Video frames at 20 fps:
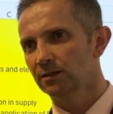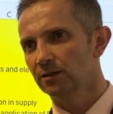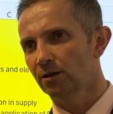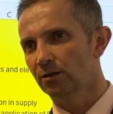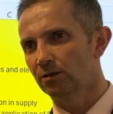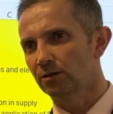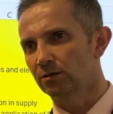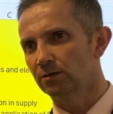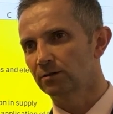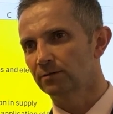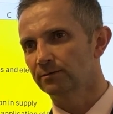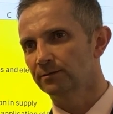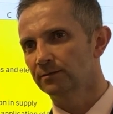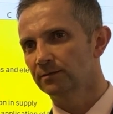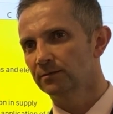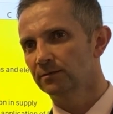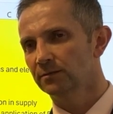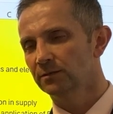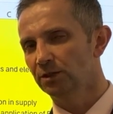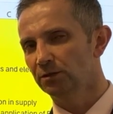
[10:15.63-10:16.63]
are,
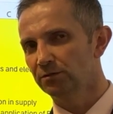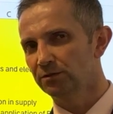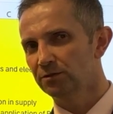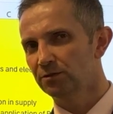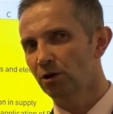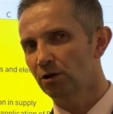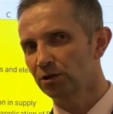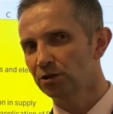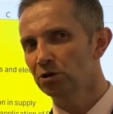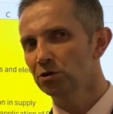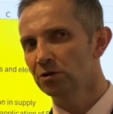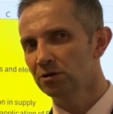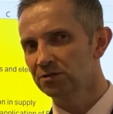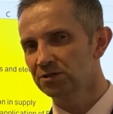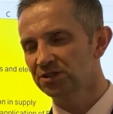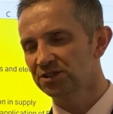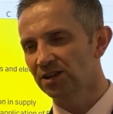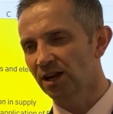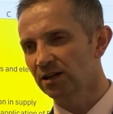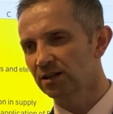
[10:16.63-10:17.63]
you know, you've got a good
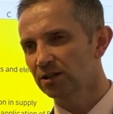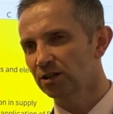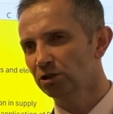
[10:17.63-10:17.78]
understanding,